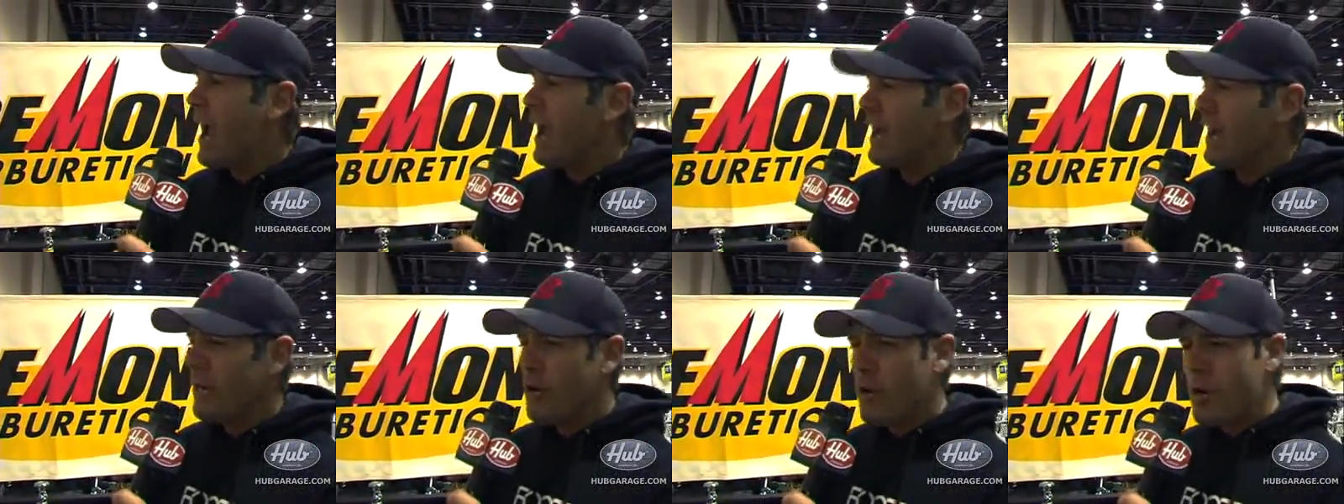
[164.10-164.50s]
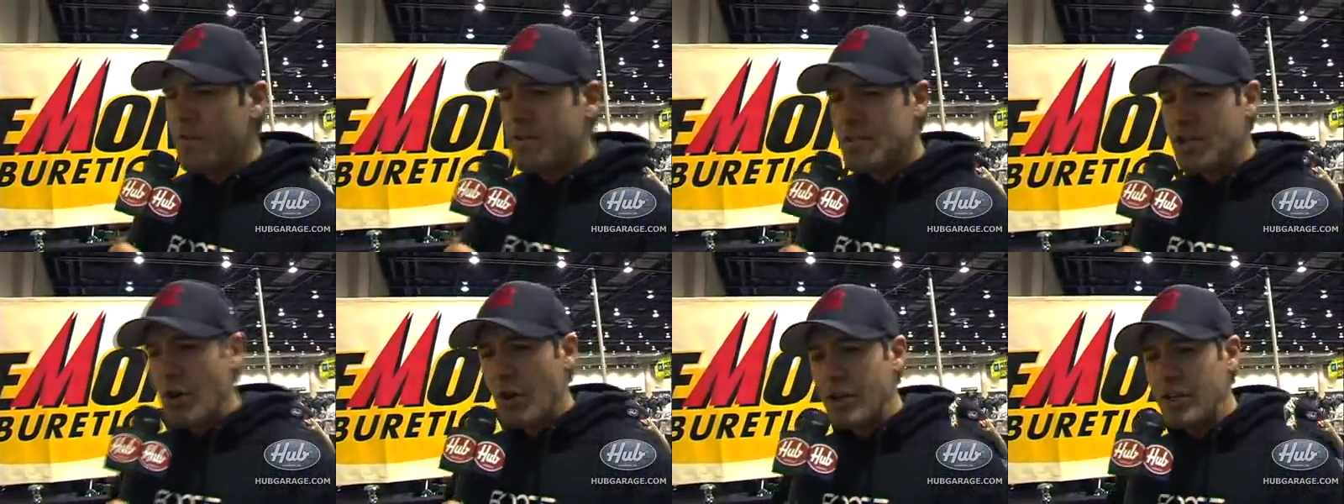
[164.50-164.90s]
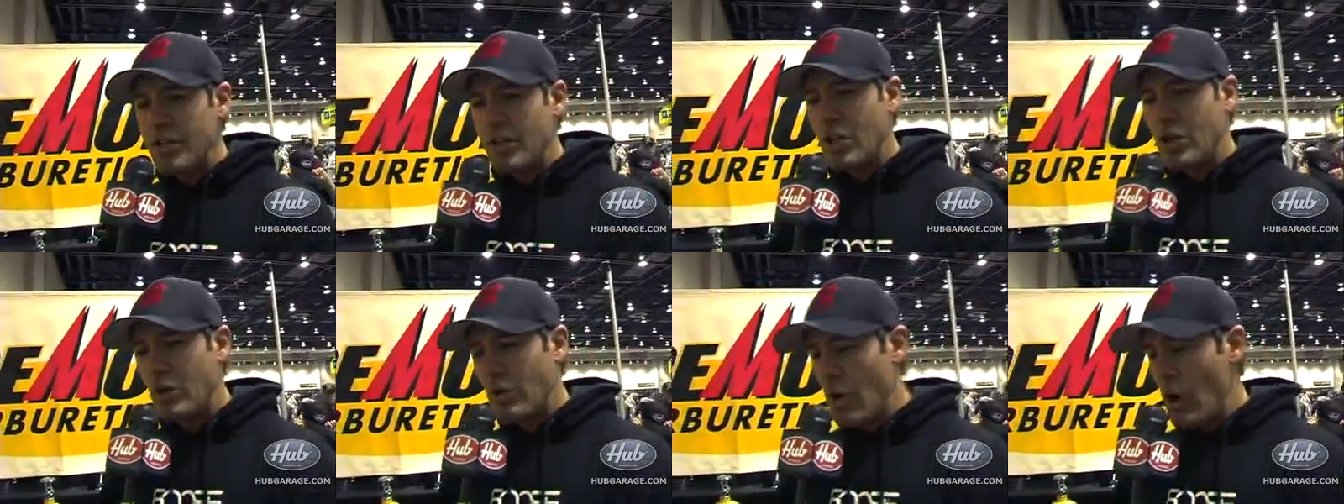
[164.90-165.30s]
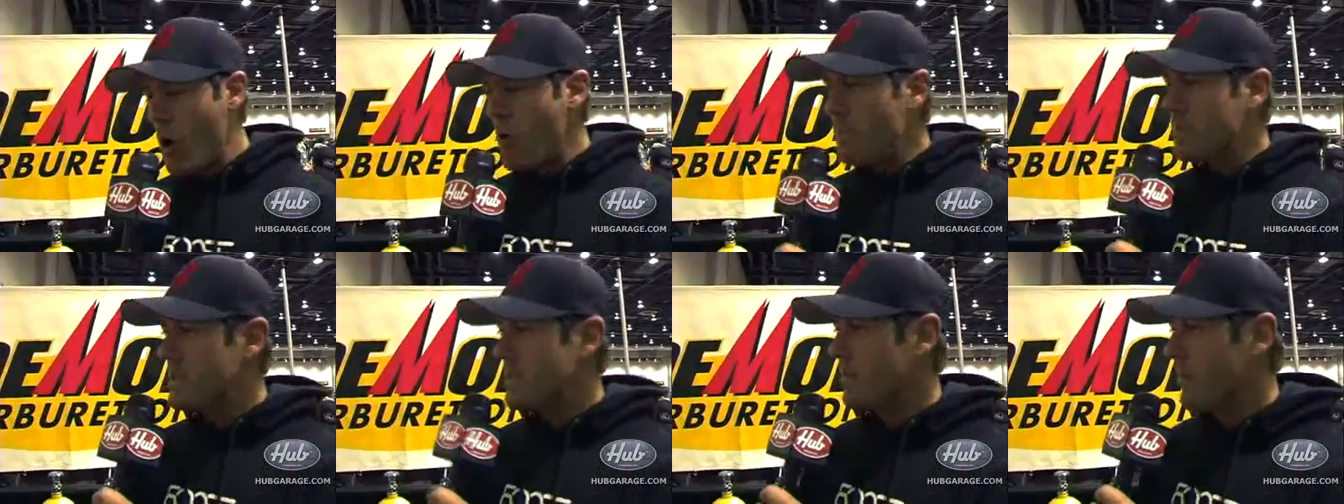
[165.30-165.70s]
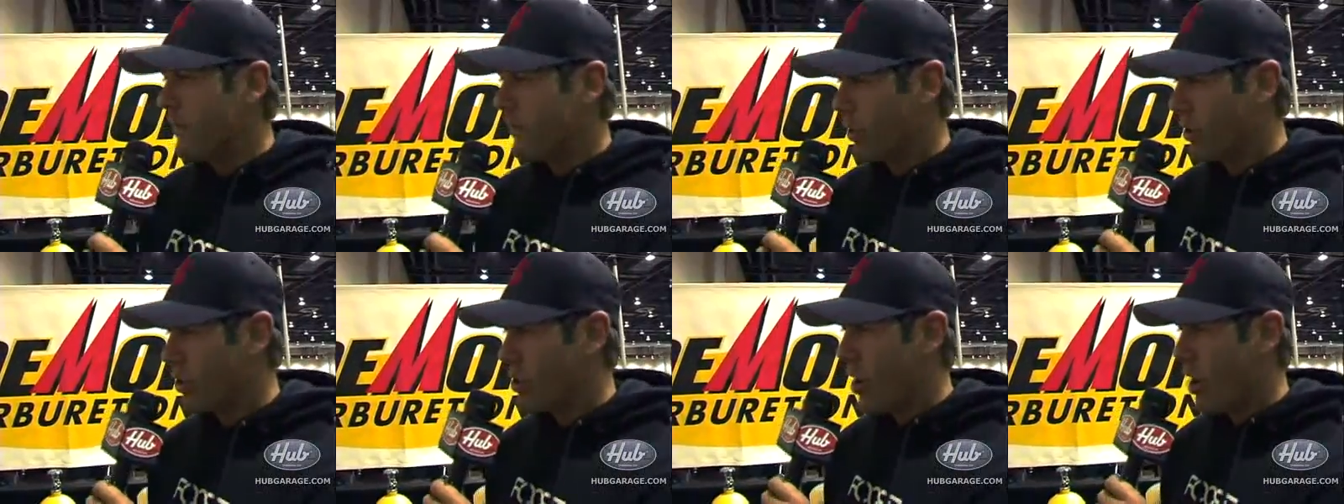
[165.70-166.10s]
And I know you've started to chrome some of
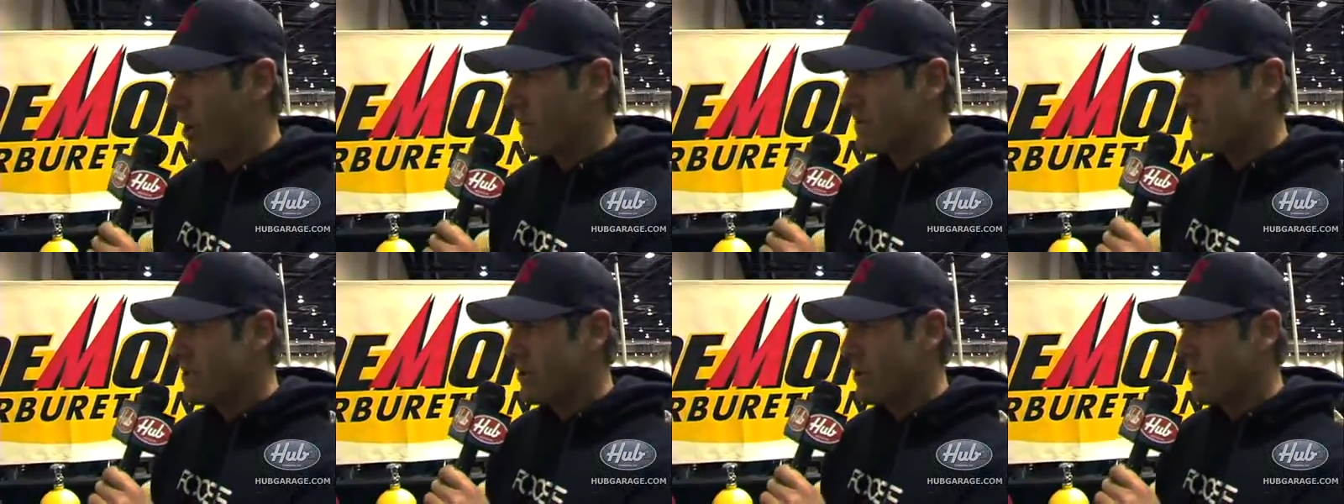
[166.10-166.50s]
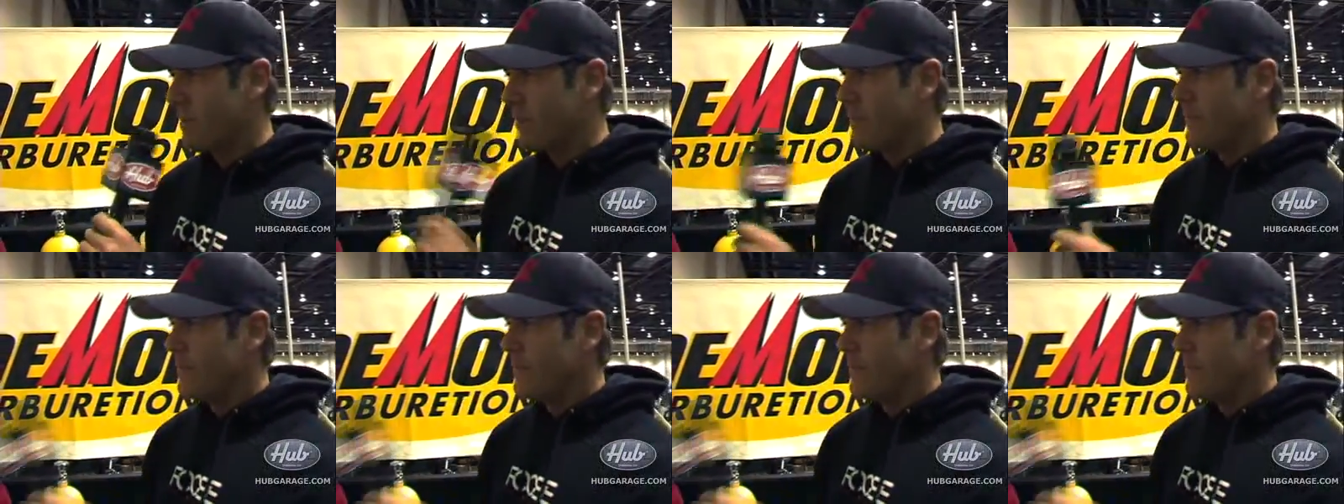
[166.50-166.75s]
your carbs too.